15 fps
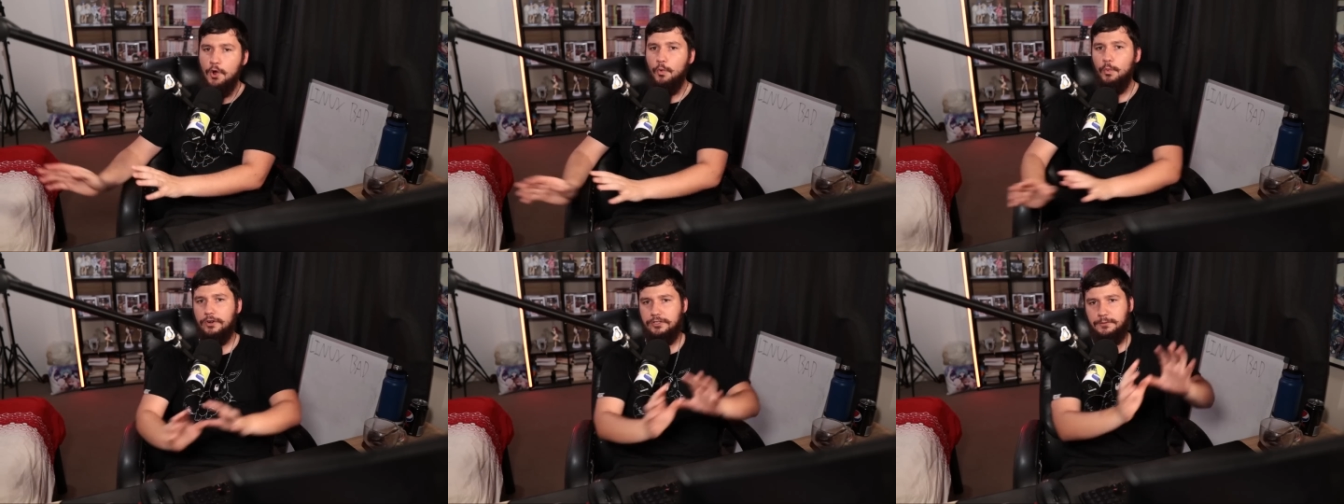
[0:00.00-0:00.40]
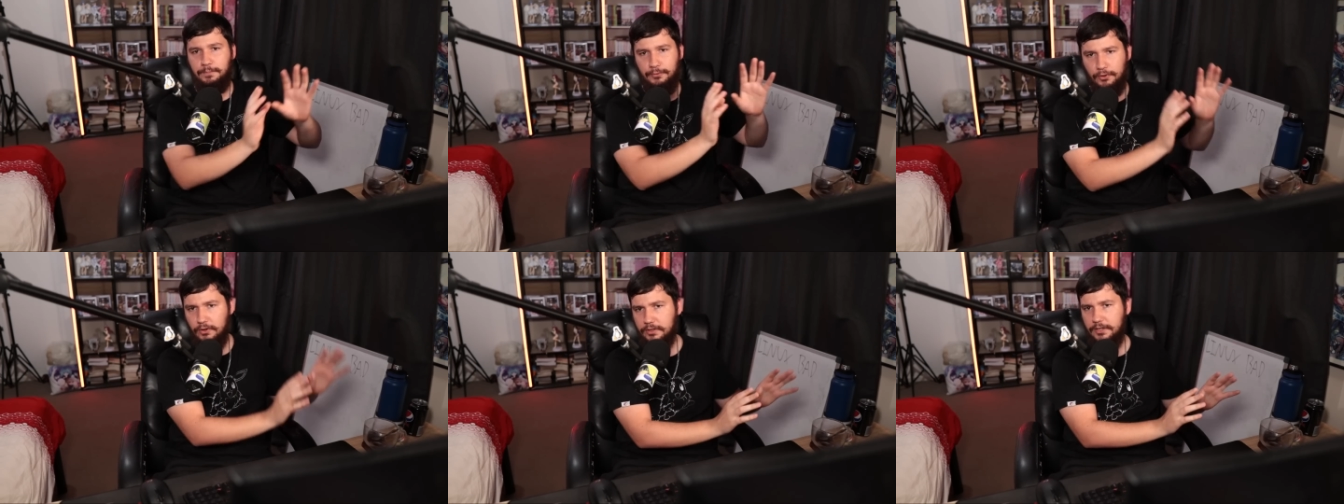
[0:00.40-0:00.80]
whereas
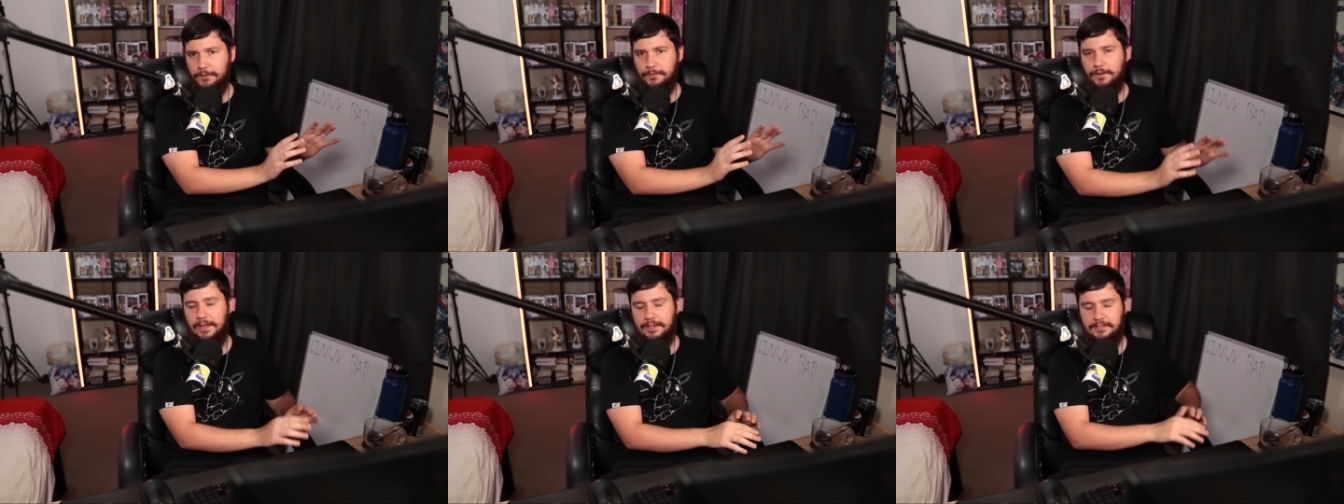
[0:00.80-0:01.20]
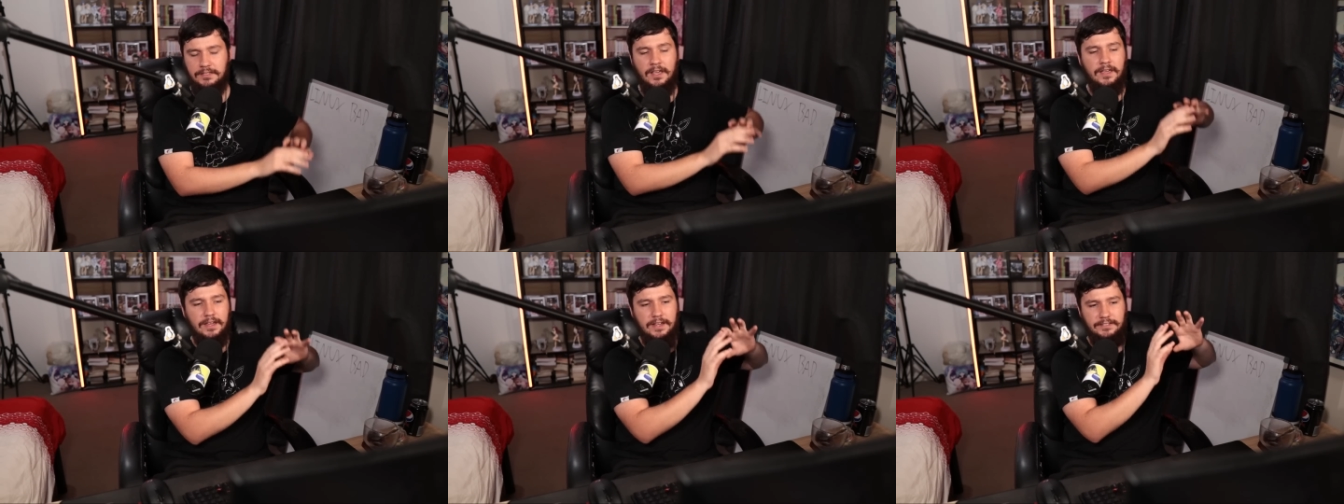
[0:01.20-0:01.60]
procfs
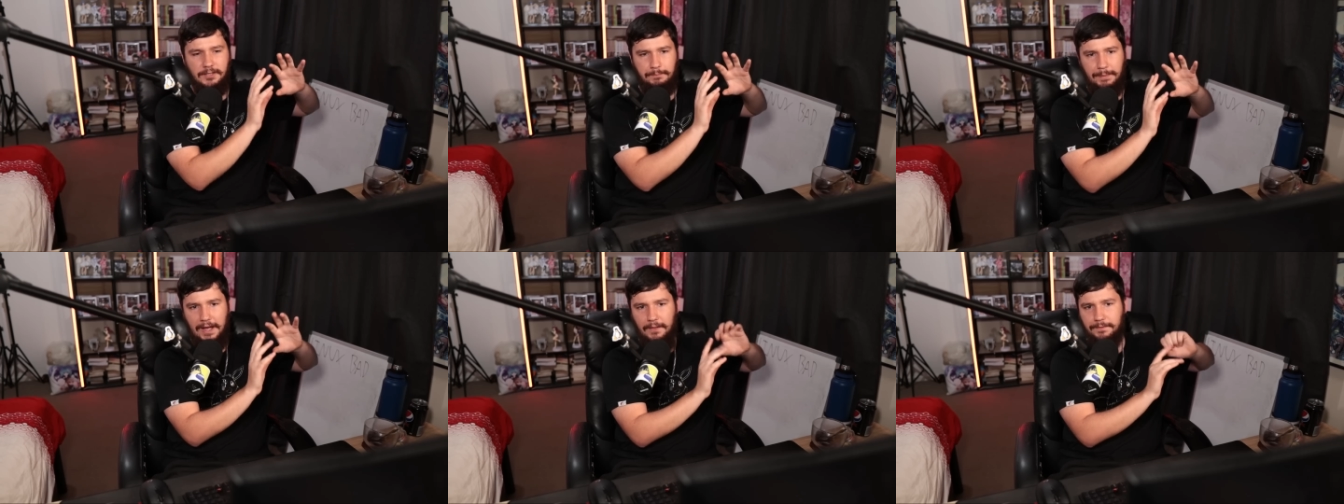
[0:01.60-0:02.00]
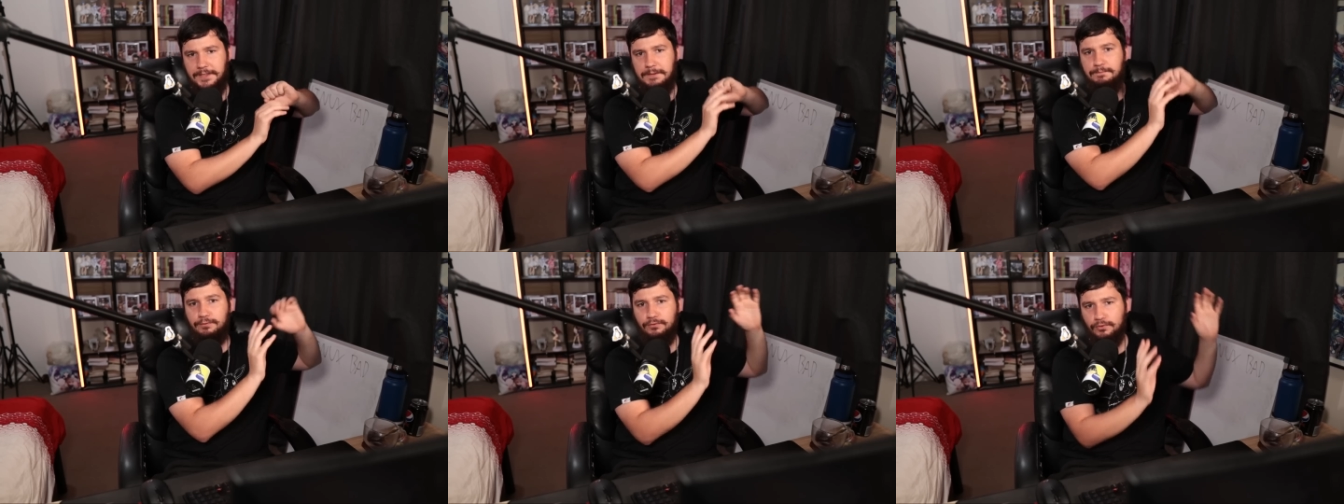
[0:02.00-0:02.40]
is about
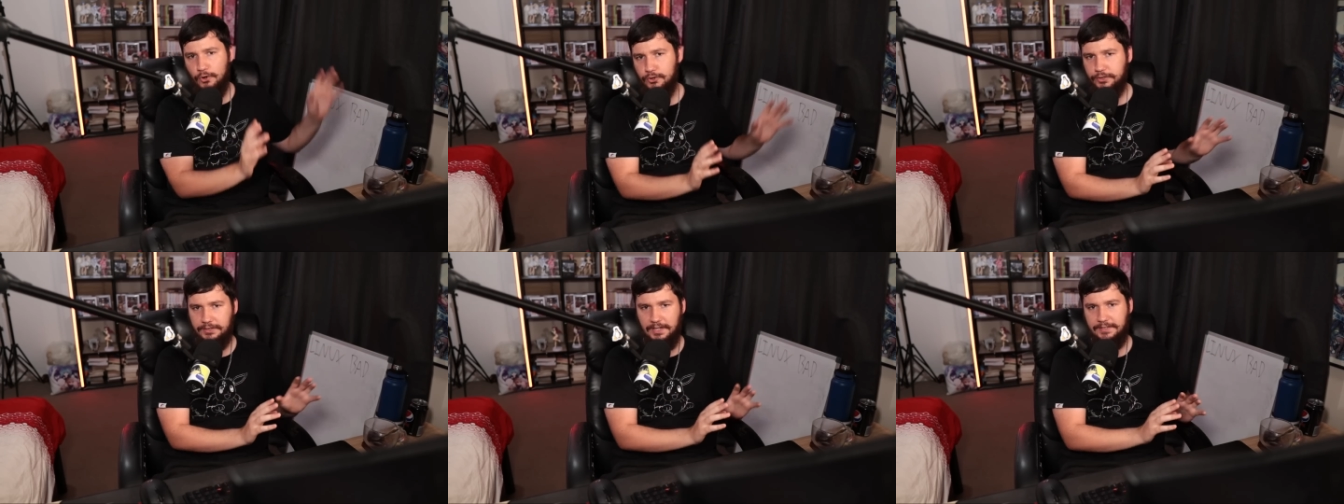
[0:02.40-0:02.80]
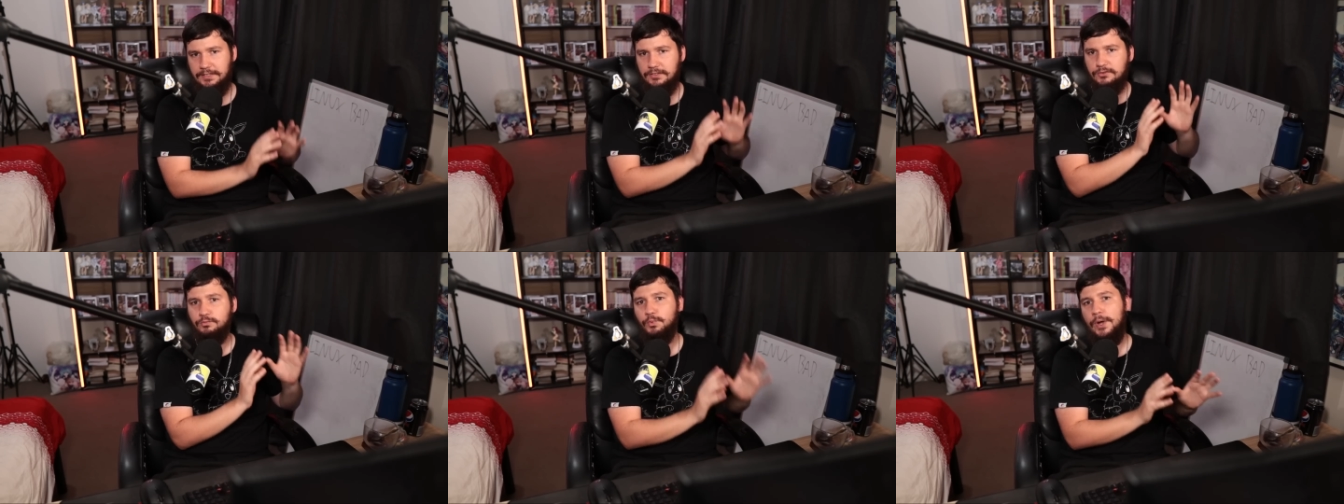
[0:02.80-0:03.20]
the
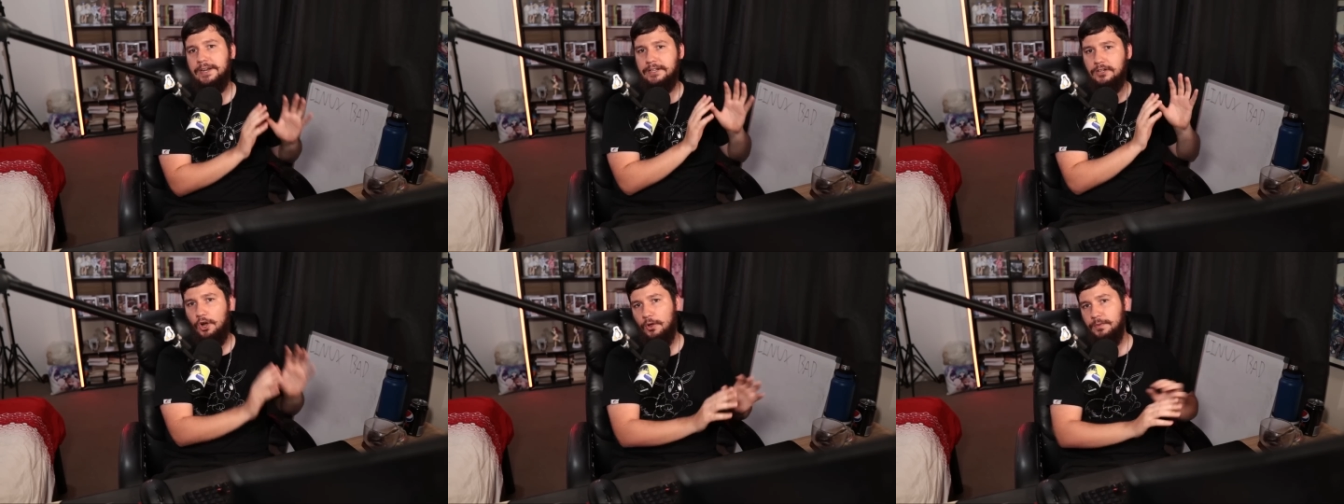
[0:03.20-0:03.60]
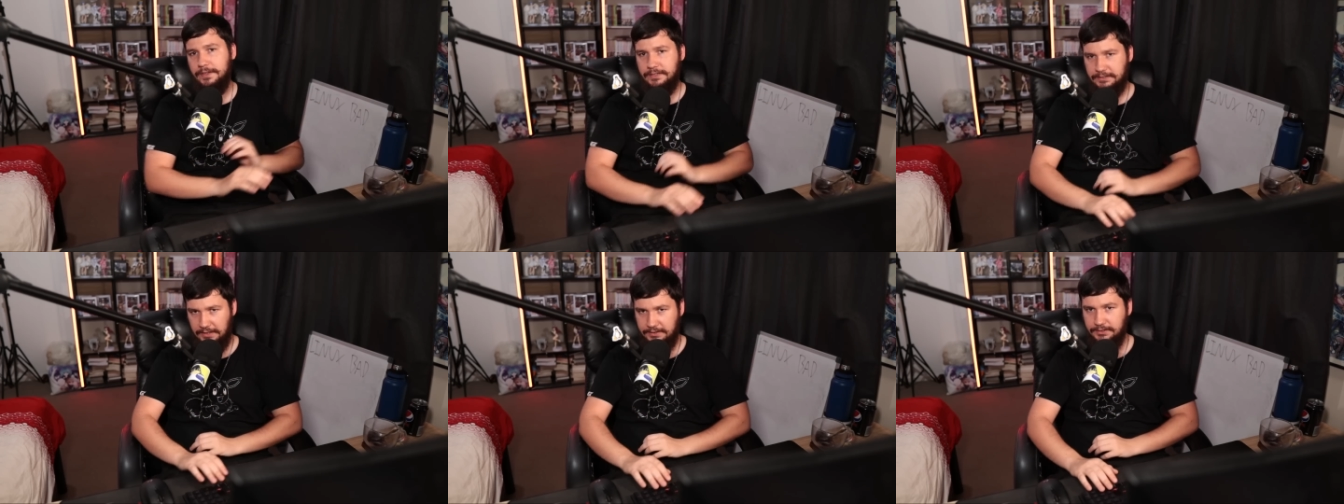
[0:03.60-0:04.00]
processes running on the
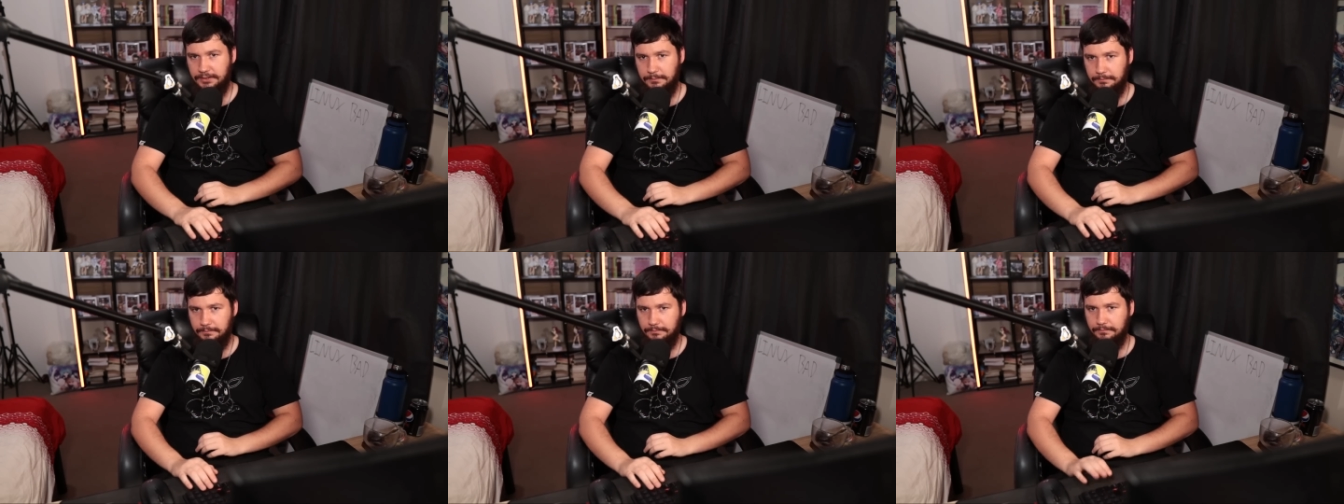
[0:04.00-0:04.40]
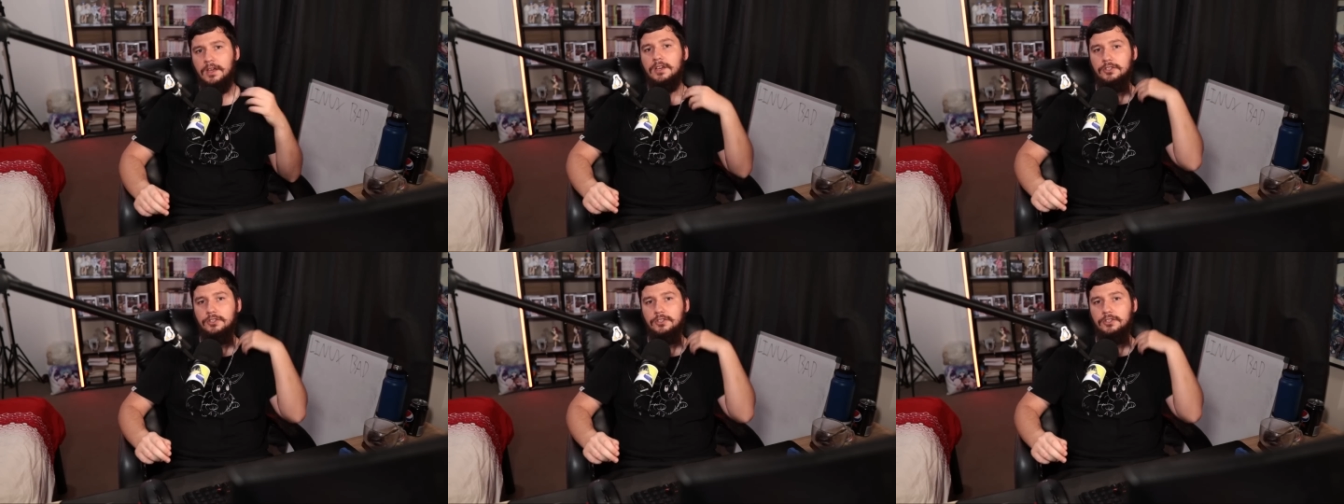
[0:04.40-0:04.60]
system.